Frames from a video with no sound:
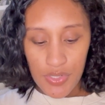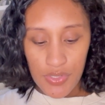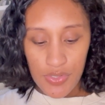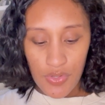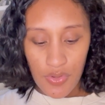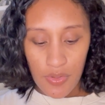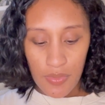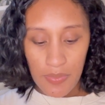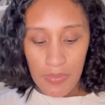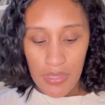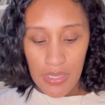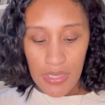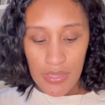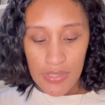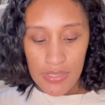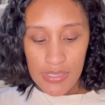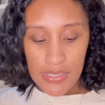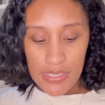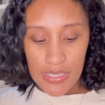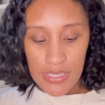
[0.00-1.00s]
on me.
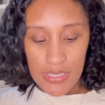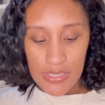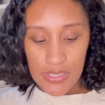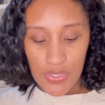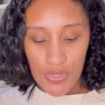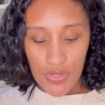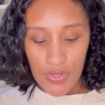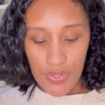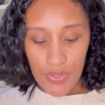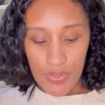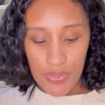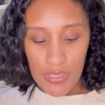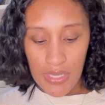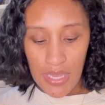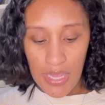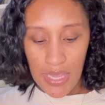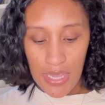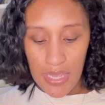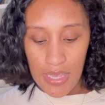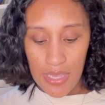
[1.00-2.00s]
The scent turned
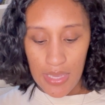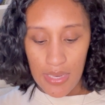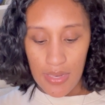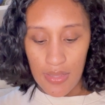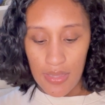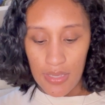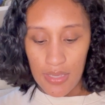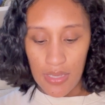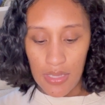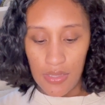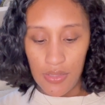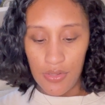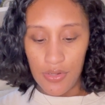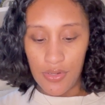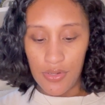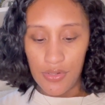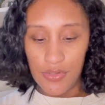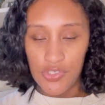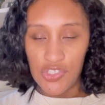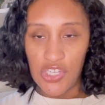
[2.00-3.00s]
and the
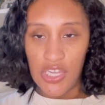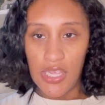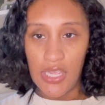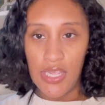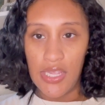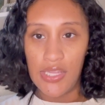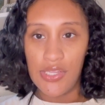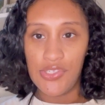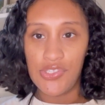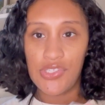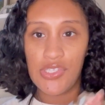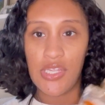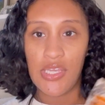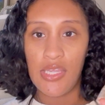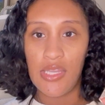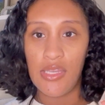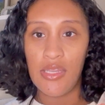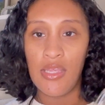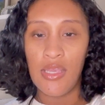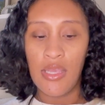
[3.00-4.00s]
color changed.
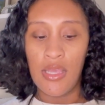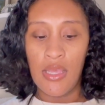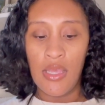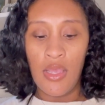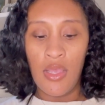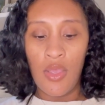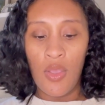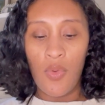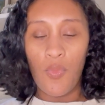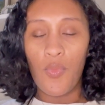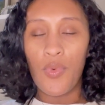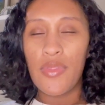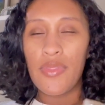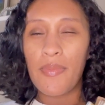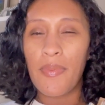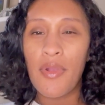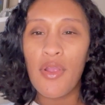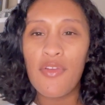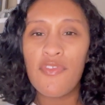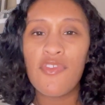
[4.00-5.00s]
And when the
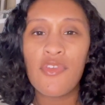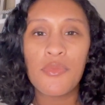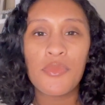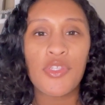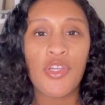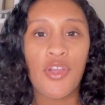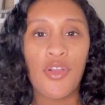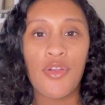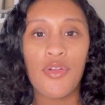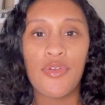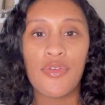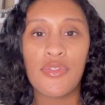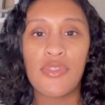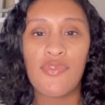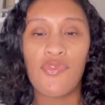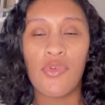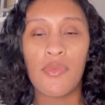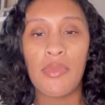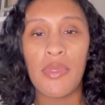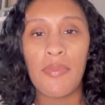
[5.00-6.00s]
perfume turns,
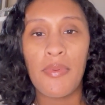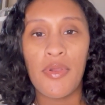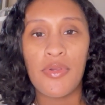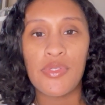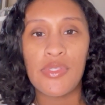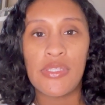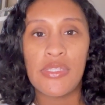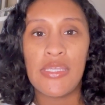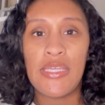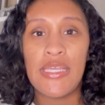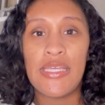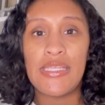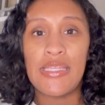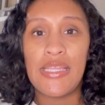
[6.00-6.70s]
for me personally, it